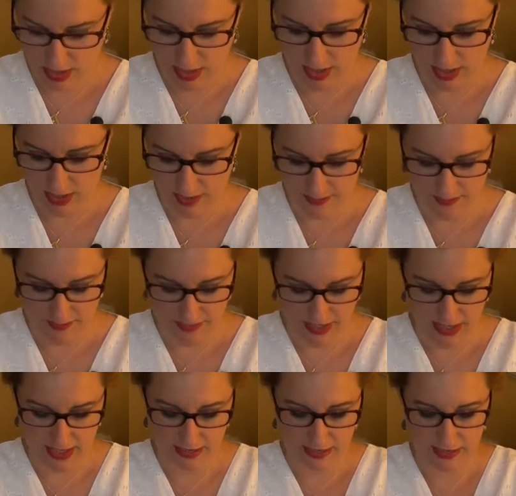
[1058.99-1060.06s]

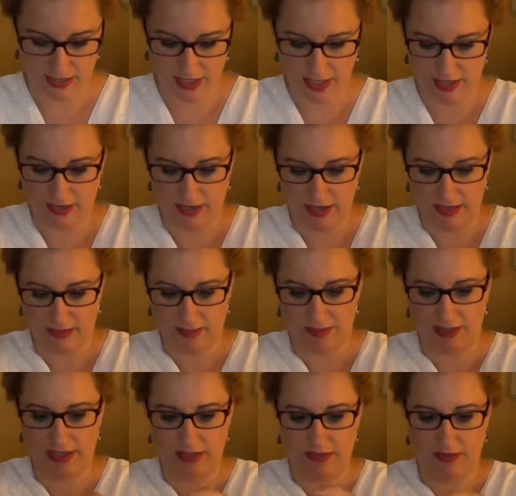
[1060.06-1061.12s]
And I just kind of thought it would
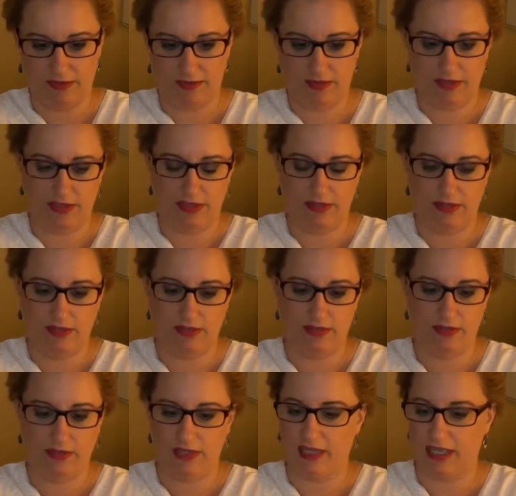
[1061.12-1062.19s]
be cute.
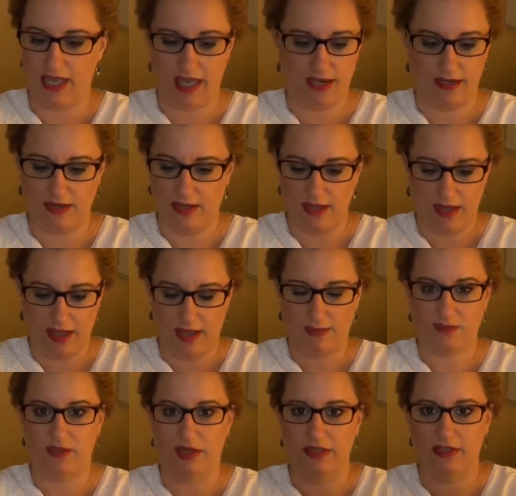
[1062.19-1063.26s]
Again,
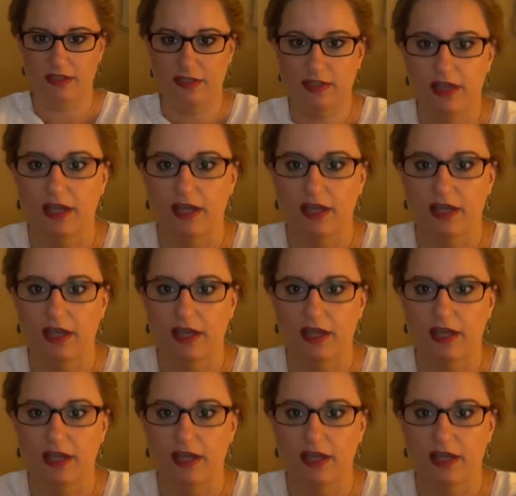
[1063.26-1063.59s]
I'm drawn to the